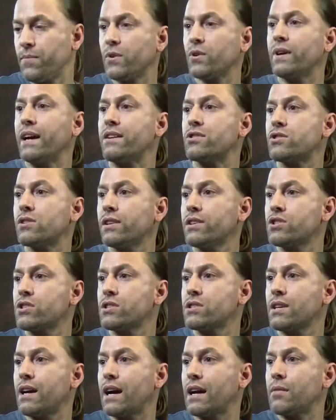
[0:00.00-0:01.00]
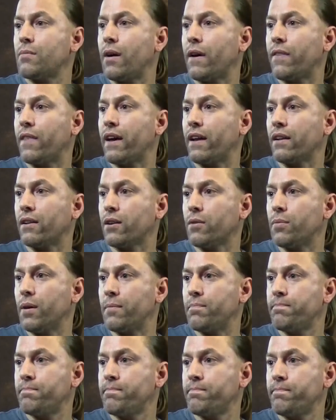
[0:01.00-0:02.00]
Okay, so let's just talk about that a little
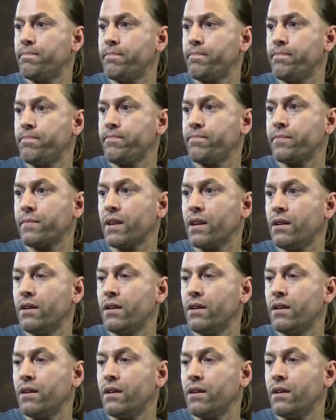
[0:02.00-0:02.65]
bit.